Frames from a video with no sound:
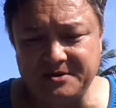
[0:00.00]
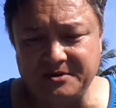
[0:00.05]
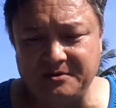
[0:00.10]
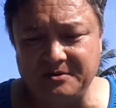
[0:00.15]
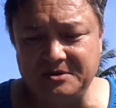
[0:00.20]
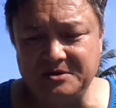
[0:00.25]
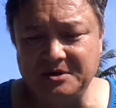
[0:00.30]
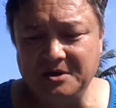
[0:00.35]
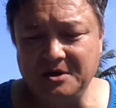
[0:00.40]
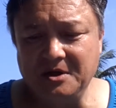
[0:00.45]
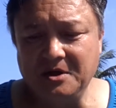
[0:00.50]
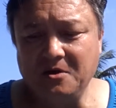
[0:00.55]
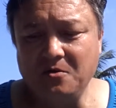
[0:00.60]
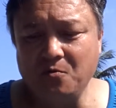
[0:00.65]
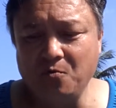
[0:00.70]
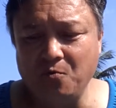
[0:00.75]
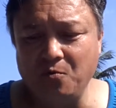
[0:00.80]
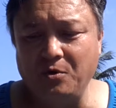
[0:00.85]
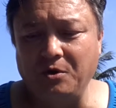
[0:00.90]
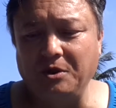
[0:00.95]
So it's
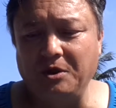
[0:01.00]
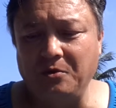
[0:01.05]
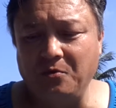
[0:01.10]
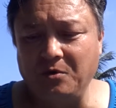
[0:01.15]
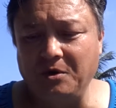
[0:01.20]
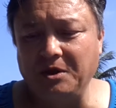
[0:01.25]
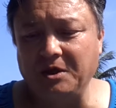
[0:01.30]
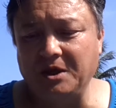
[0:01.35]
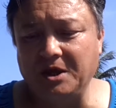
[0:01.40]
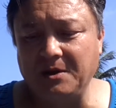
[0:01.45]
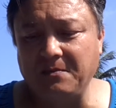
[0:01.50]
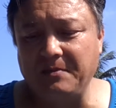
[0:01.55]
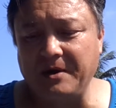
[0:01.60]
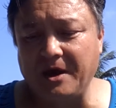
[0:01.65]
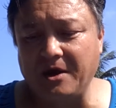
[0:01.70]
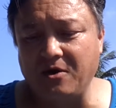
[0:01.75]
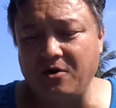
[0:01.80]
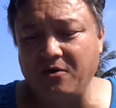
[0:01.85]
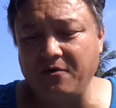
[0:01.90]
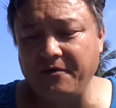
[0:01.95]
really, really kicked
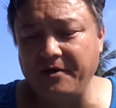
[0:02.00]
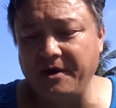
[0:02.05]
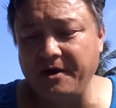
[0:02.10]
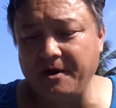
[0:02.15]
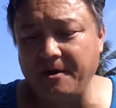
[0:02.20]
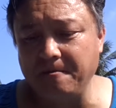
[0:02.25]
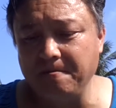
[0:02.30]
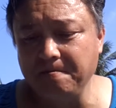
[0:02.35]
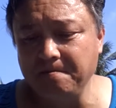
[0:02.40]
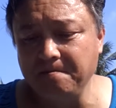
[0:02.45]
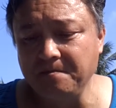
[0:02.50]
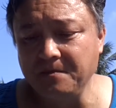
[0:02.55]
back over here.